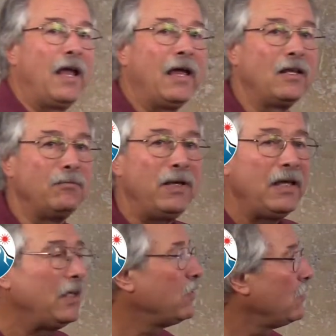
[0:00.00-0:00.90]
and it
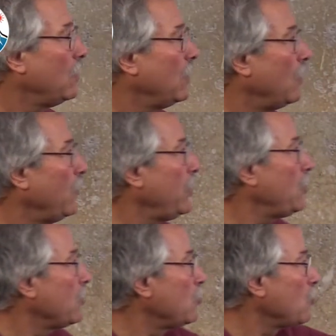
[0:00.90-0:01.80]
means that we
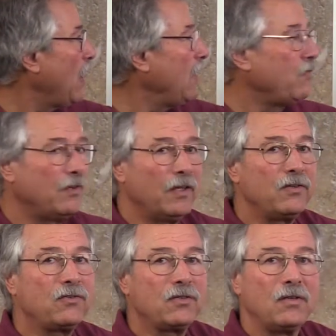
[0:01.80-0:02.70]
should drive
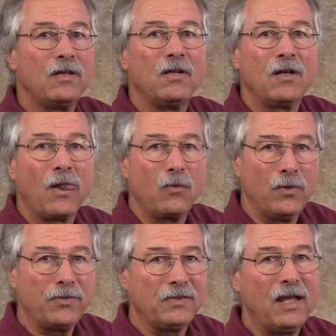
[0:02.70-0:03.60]
this
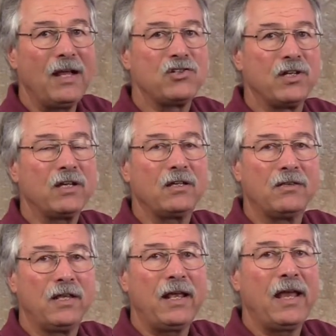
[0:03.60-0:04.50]
with logic
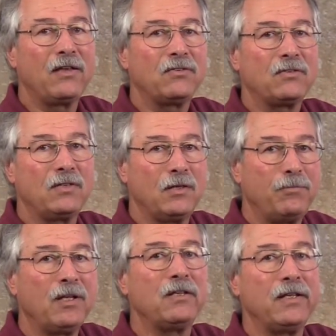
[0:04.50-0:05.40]
that has the
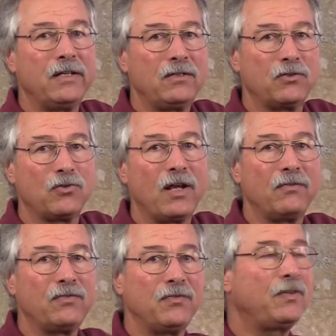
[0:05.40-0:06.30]
ability to
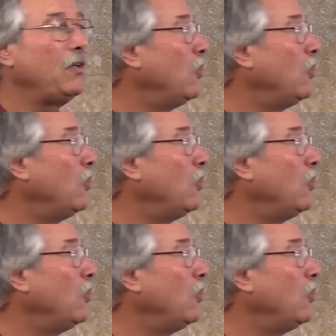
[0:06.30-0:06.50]
drive 50